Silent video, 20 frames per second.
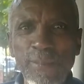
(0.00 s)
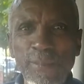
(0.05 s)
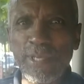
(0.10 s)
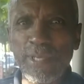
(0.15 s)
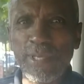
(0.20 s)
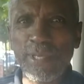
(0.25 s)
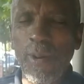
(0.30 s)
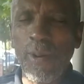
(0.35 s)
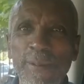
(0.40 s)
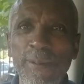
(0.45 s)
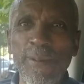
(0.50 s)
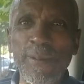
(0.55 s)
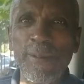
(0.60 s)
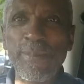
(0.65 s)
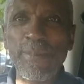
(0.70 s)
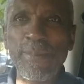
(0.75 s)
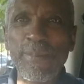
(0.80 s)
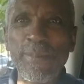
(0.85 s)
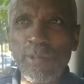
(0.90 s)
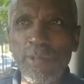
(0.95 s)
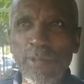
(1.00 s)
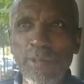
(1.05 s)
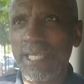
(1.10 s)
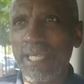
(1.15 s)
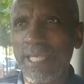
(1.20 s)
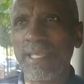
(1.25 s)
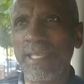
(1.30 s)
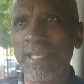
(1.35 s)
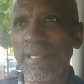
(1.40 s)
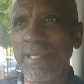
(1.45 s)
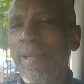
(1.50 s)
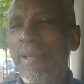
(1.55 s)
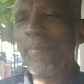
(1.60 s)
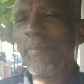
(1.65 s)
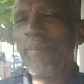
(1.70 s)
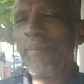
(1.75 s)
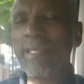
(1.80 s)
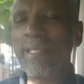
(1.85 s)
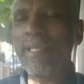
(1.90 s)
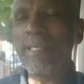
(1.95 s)
I wanted to be a musician, but you
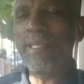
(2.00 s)
need